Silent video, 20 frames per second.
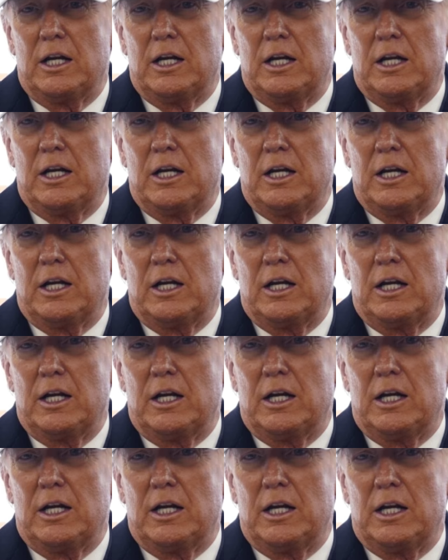
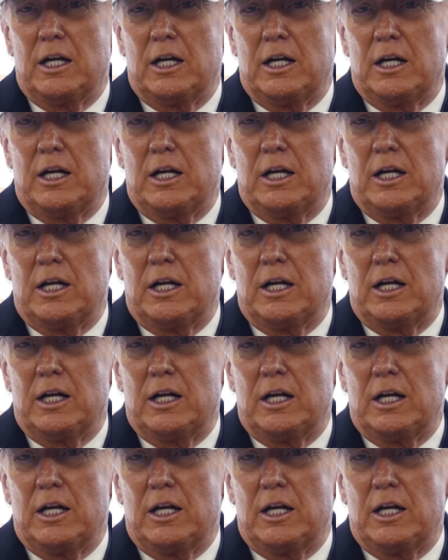No one is speaking in this clip.